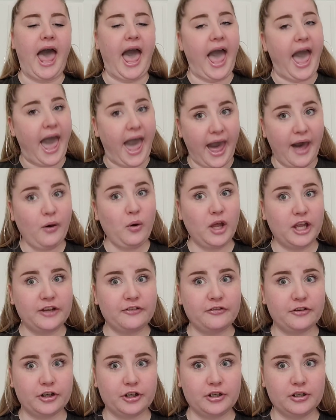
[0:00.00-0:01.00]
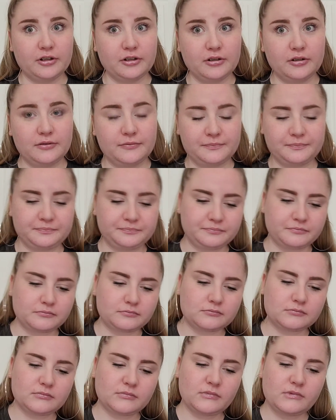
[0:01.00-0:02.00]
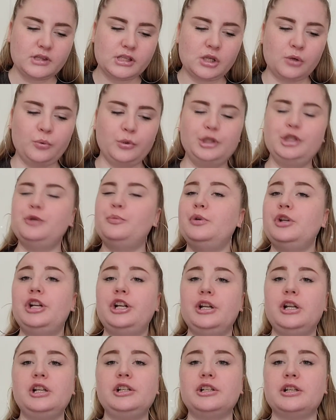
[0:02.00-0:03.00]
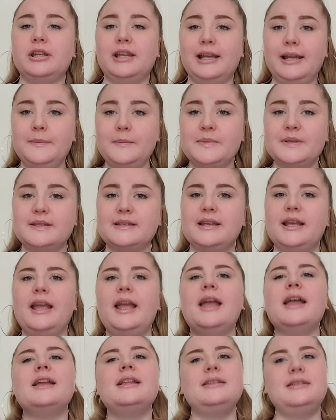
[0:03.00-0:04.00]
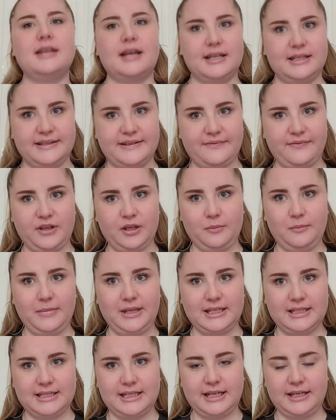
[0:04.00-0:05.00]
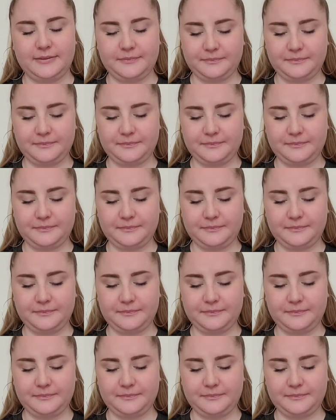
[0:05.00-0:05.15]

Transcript: However, when you put it on your lips, it does feel minty.